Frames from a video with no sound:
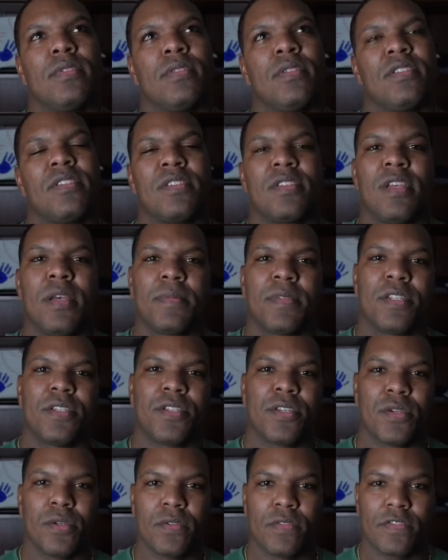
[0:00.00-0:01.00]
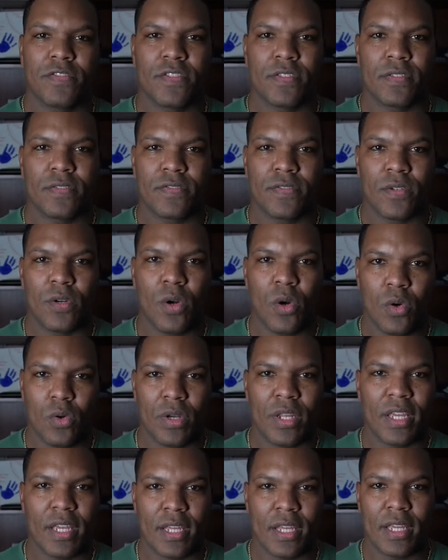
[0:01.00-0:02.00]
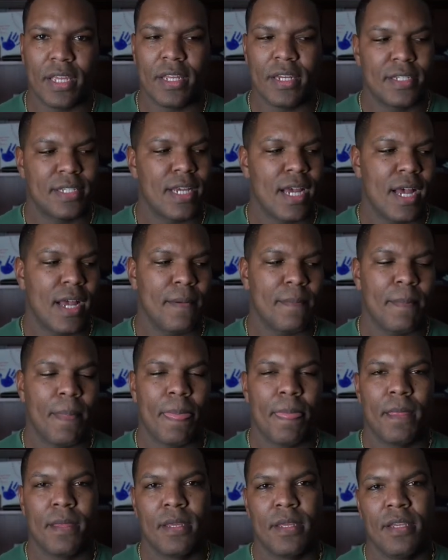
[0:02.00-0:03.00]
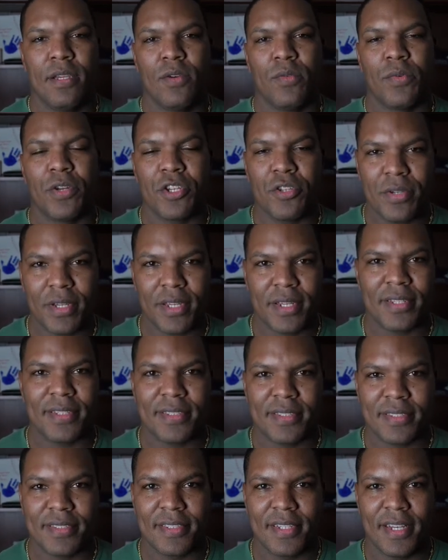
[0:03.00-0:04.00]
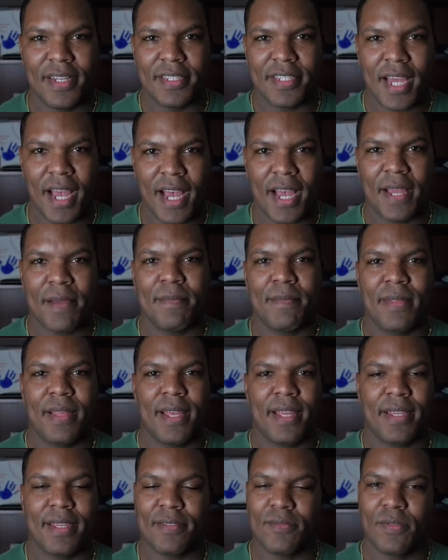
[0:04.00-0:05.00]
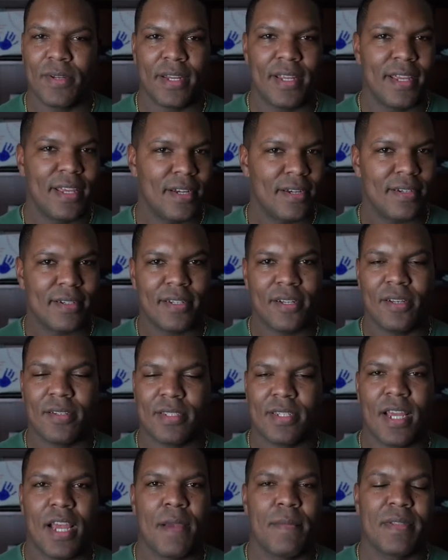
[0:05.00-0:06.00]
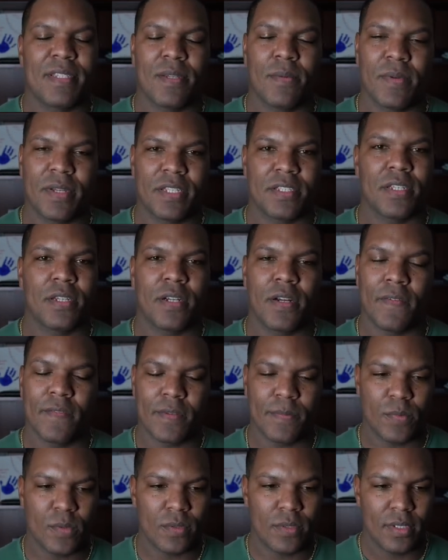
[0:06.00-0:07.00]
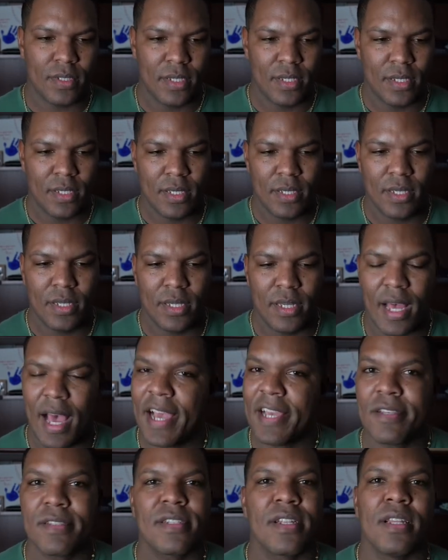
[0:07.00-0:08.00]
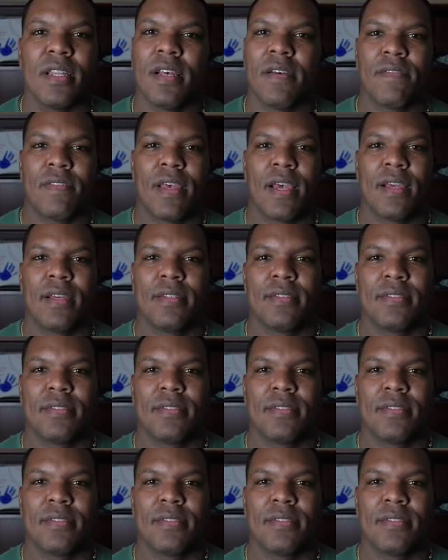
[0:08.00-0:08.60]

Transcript: substitute for holding and getting a time. When you get a time, like when a hitter calls time and someone gets uncomfortable, I used to love that.